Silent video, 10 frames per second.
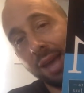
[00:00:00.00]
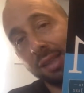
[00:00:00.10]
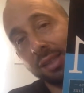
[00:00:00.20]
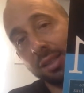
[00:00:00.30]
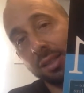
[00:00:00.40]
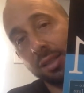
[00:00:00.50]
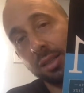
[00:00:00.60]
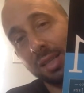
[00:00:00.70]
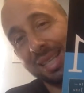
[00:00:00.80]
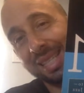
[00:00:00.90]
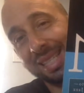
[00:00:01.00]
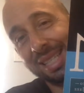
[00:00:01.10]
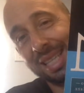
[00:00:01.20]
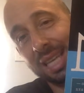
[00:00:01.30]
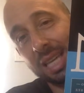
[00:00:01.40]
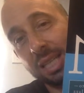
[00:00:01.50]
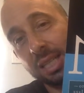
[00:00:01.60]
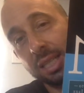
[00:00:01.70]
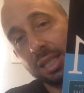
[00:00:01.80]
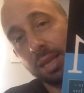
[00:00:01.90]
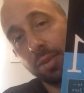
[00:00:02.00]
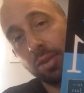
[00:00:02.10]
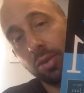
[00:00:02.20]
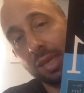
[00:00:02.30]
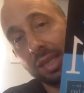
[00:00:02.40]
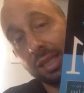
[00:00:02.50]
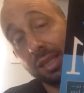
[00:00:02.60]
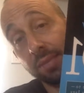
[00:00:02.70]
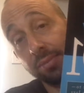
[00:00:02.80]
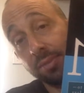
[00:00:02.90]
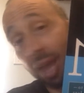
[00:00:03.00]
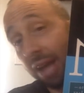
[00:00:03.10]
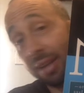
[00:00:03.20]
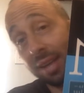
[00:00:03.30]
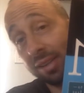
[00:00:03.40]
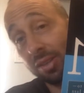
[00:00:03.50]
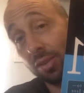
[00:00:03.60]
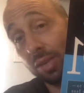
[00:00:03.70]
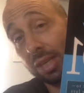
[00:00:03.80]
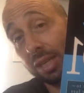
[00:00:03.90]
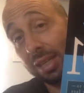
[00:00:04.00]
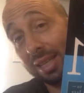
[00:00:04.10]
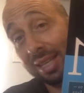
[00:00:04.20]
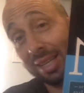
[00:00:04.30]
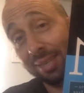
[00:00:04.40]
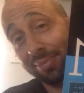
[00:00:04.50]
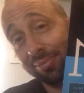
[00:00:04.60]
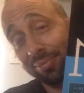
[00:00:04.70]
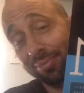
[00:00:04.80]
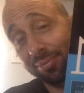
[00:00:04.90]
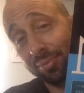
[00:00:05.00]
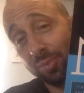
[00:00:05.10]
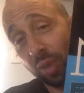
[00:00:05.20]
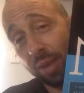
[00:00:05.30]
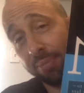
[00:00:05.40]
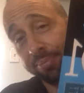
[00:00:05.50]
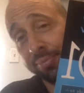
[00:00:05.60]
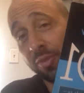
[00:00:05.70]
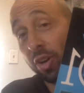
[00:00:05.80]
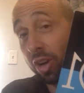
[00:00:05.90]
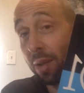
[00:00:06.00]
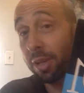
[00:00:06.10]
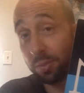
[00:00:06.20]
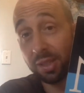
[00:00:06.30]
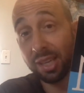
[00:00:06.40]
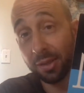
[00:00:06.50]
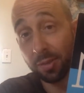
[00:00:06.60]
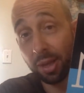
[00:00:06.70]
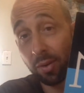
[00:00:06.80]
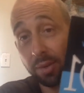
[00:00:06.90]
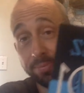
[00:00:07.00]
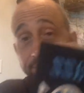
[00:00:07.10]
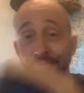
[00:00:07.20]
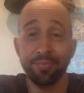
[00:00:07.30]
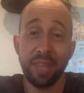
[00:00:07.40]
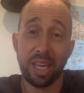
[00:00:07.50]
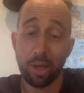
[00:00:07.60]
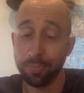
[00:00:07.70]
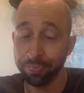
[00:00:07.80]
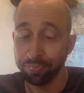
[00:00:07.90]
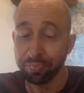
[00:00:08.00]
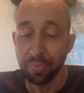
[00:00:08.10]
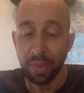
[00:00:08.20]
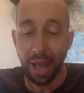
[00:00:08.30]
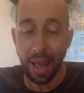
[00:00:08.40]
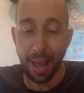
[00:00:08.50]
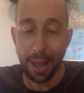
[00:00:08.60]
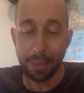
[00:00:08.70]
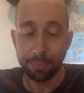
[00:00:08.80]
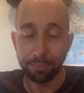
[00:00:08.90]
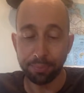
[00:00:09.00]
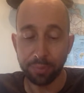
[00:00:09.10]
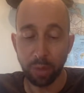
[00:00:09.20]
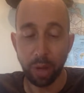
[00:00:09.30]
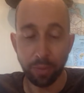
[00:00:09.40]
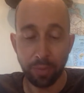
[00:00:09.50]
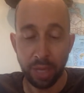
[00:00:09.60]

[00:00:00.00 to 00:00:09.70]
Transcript: S-Z. W-E-D, not S-U-E-D-E. Okay? For your comments, please get the spelling right. Thank you. Here we go.